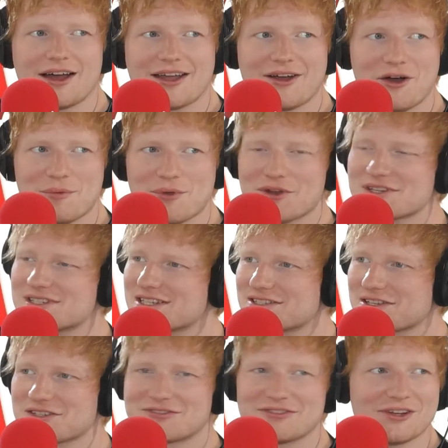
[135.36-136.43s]
I got to be honest,
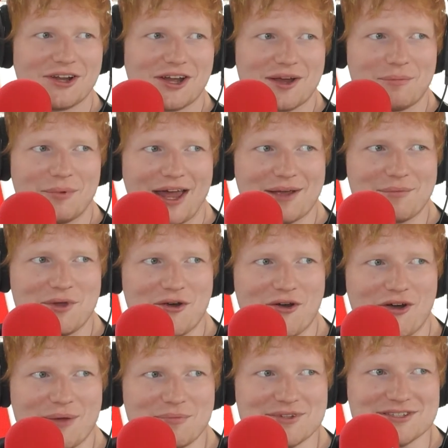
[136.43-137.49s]
this does feel like a Black
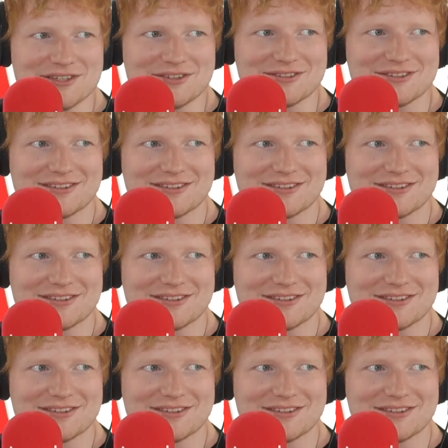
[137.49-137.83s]
Mirror episode.